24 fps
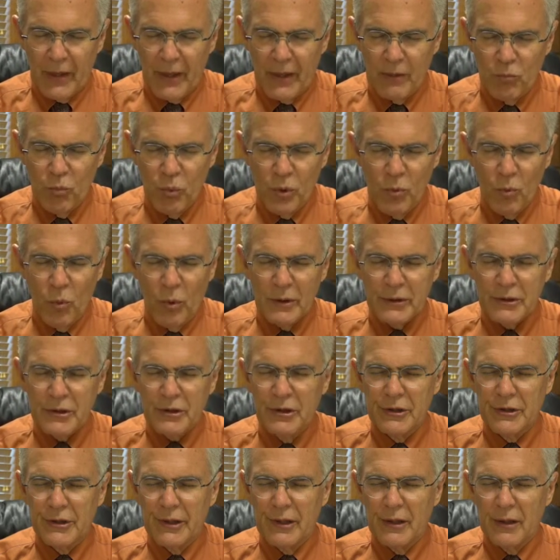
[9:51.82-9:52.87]
and we want
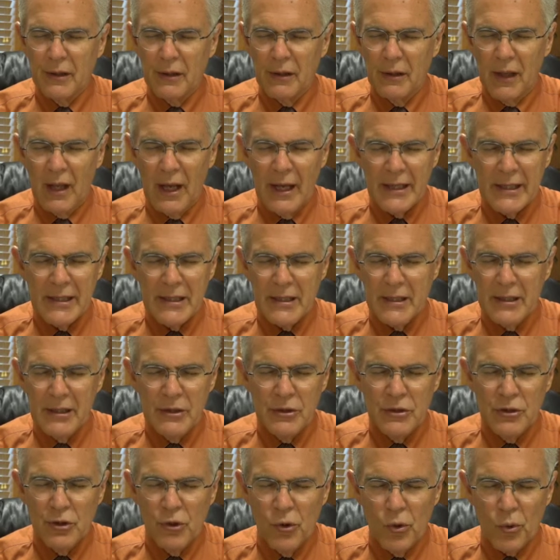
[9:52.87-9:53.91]
to delight
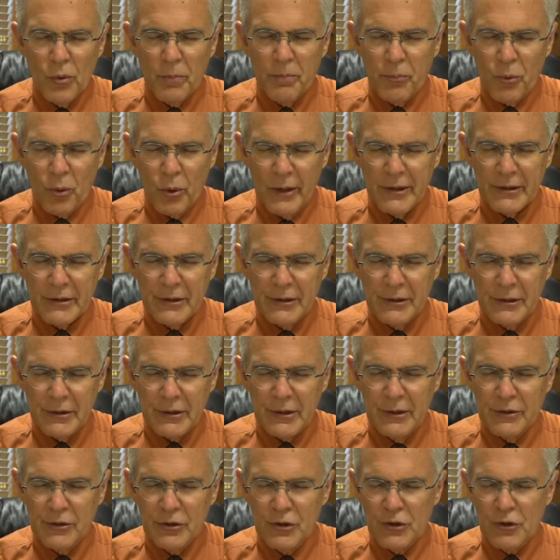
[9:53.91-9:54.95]
in your presence
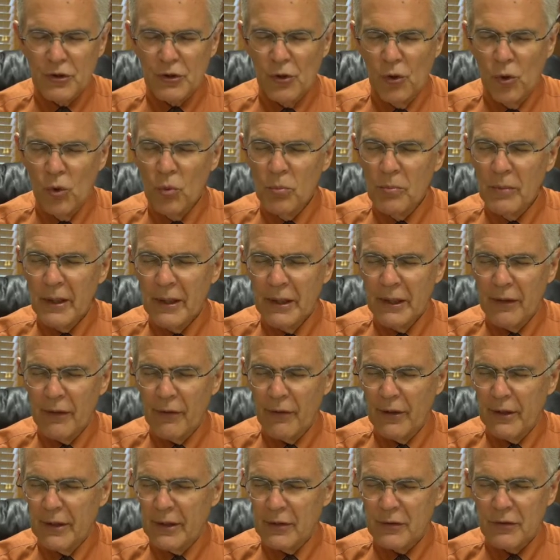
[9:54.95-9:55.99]
in so many
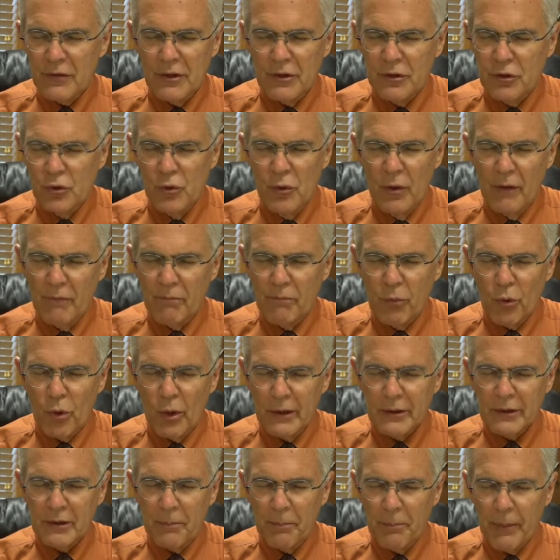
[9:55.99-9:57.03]
things that you have
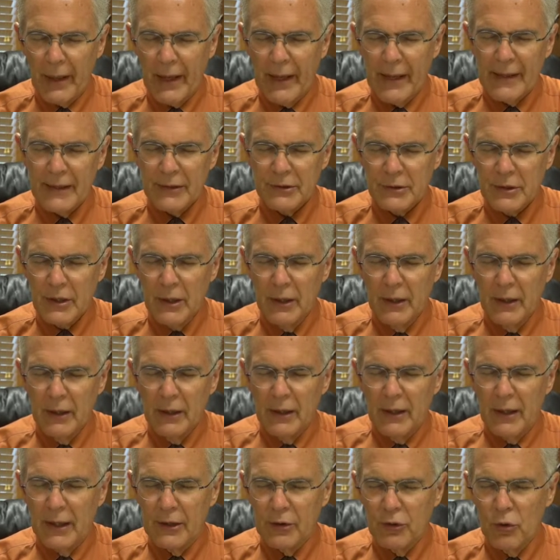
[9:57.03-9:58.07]
brought to pass
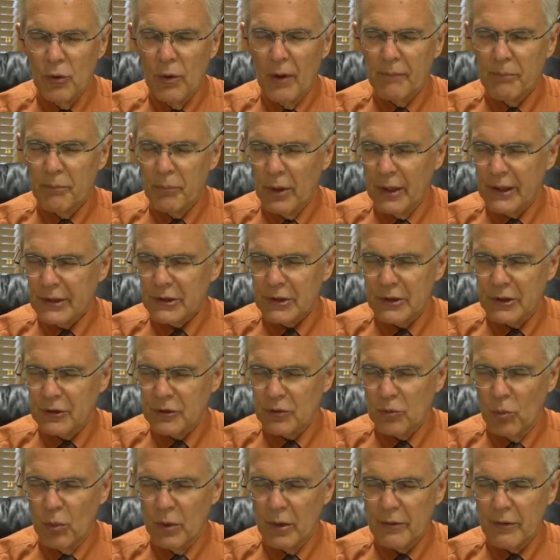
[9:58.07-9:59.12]
and you have blessed
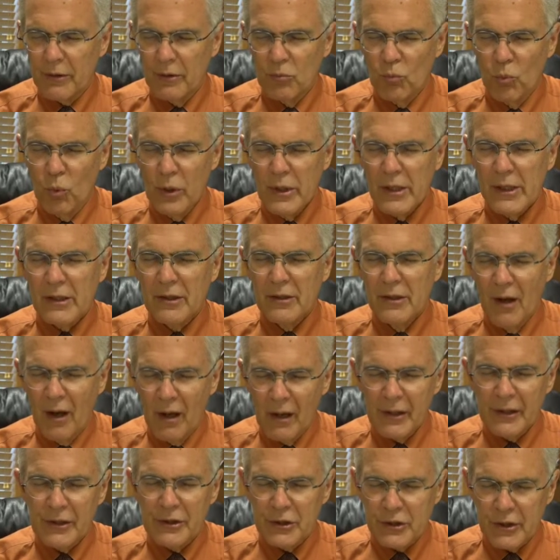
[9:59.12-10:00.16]
us with. And we
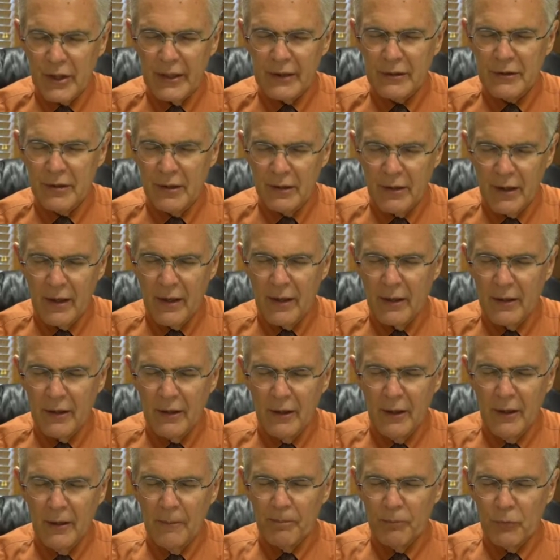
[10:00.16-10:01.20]
acknowledge that today.
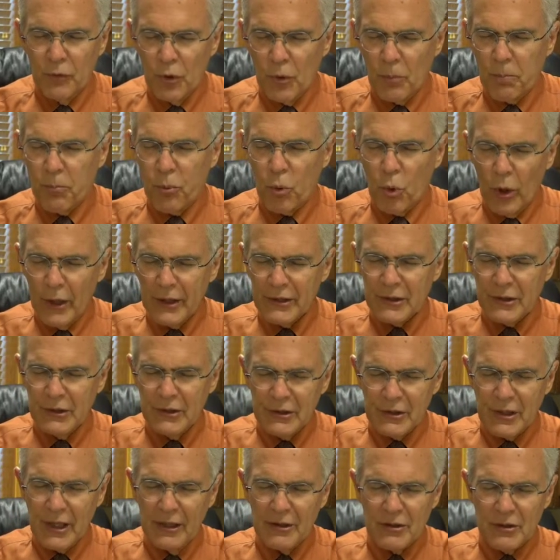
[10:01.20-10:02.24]
Your
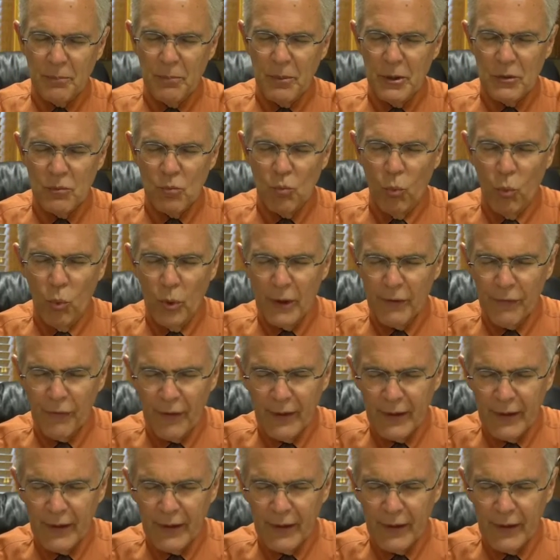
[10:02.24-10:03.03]
presence has been with